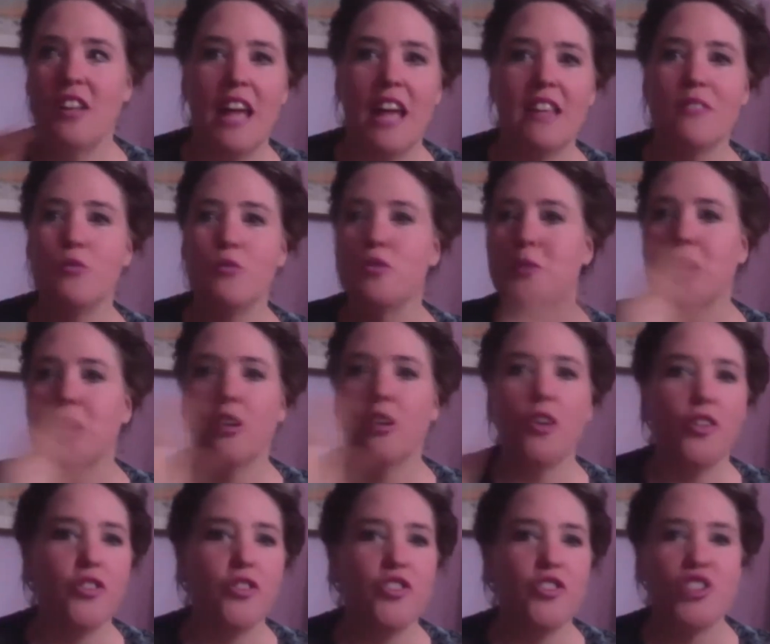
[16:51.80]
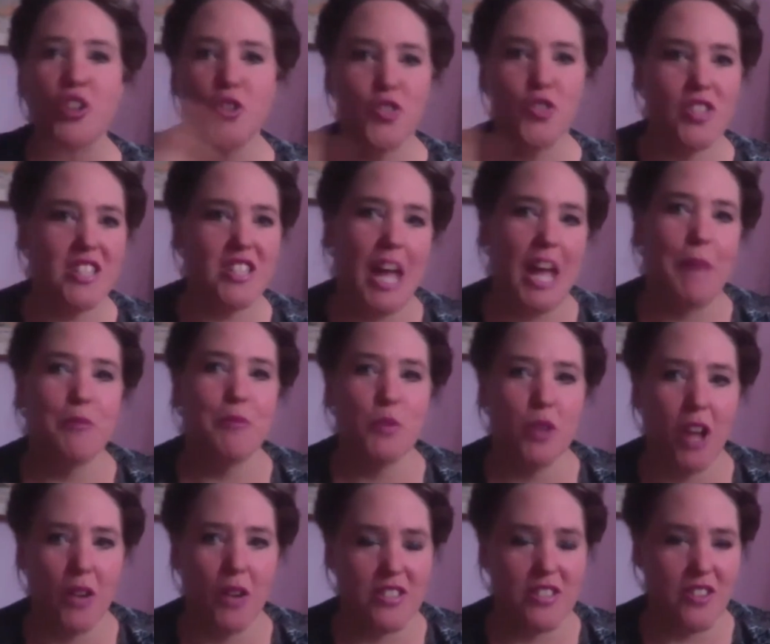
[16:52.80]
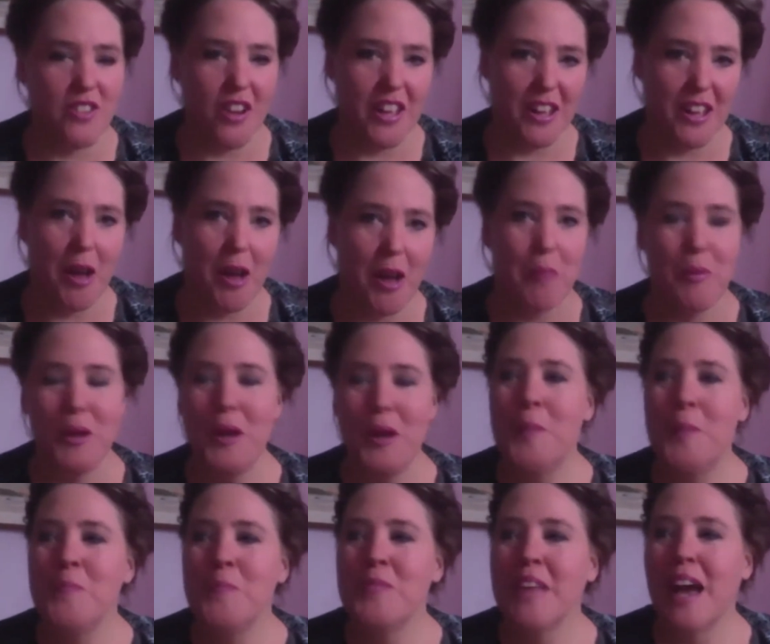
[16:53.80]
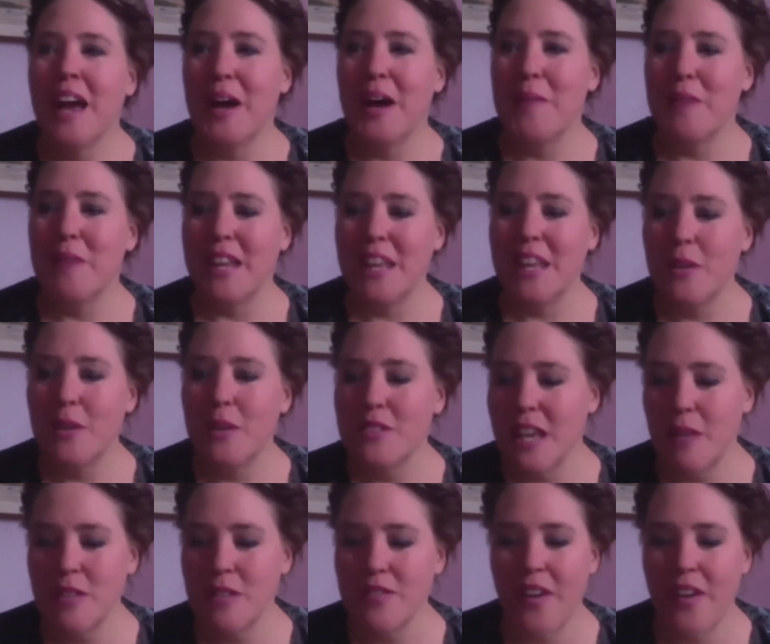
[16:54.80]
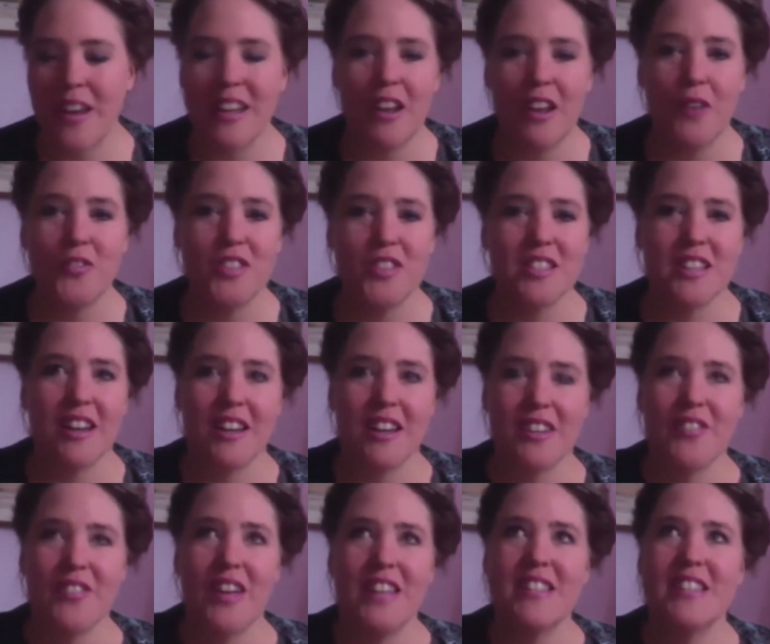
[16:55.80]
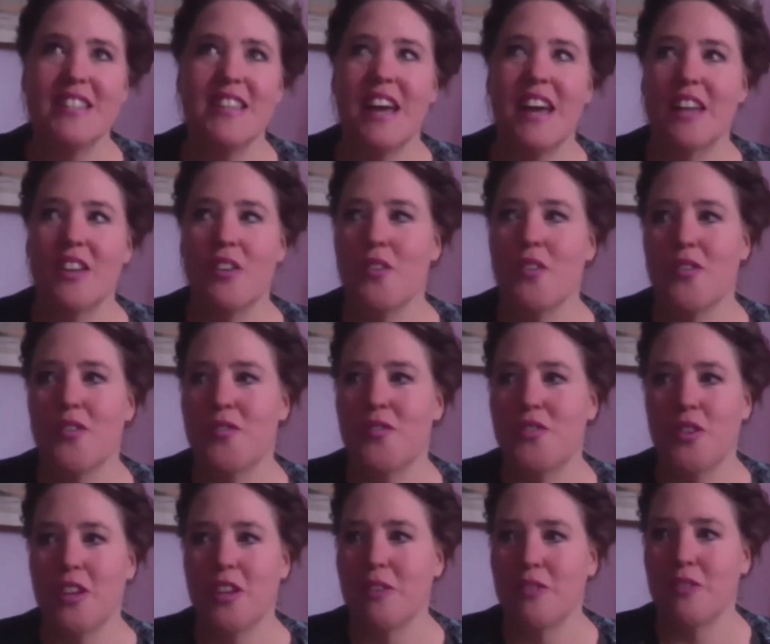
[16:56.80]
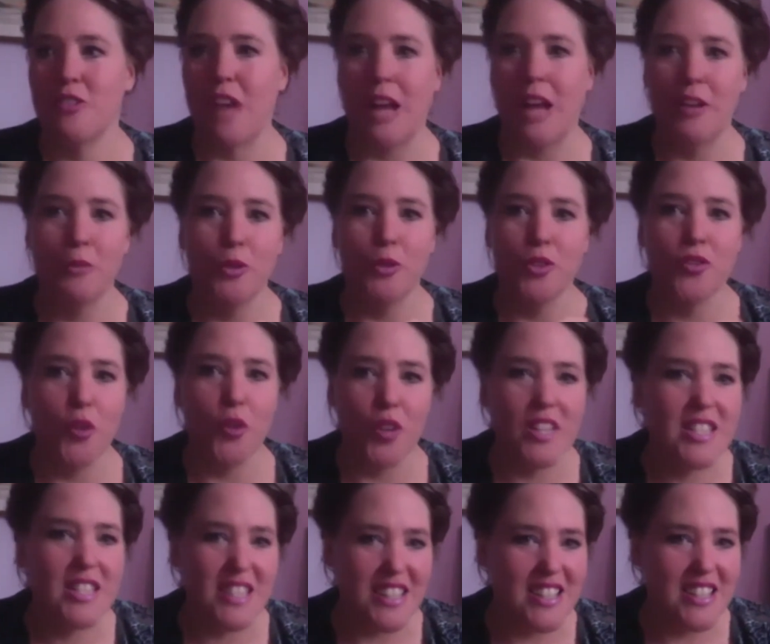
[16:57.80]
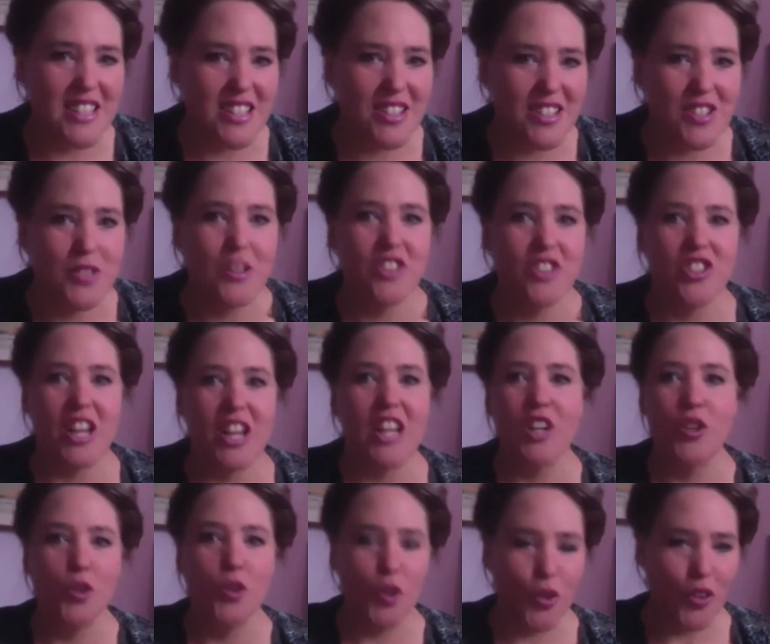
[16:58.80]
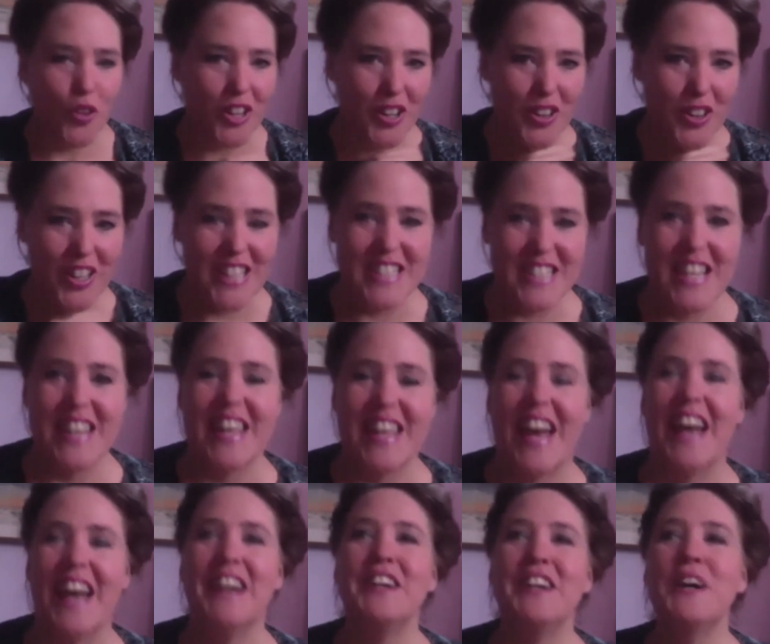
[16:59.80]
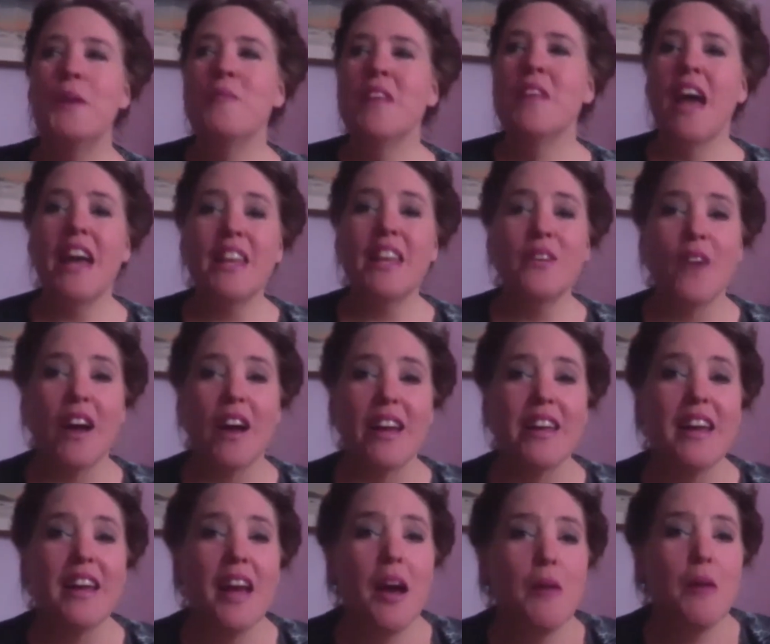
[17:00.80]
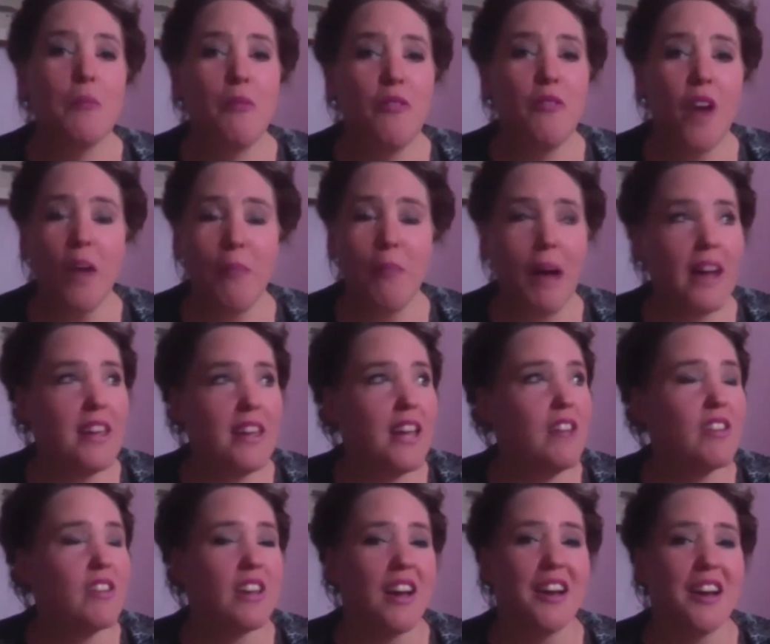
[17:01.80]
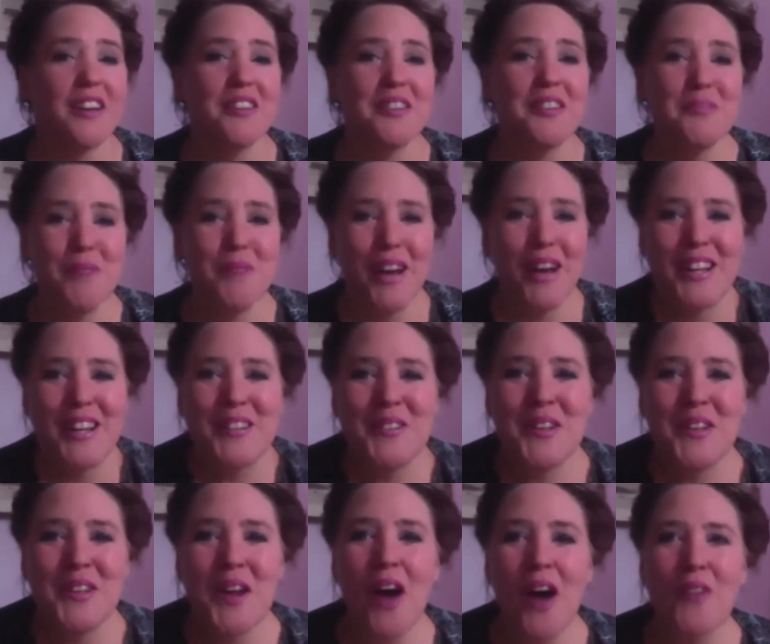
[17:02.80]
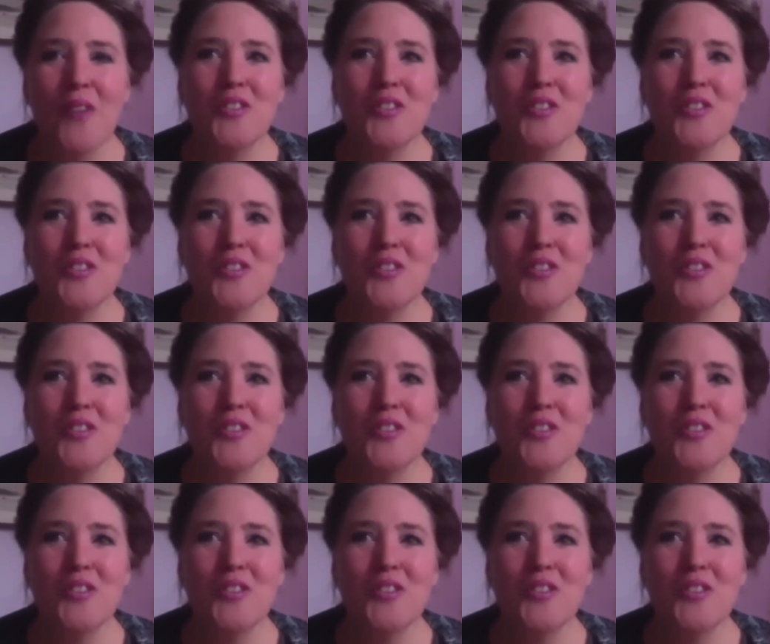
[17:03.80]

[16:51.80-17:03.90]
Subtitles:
would be on lots of children's tapes when I was growing up. And he was very loved as a kind of entertainer of doing animals' voices and doing jackanory and things like that. Anyway, about a year ago, I was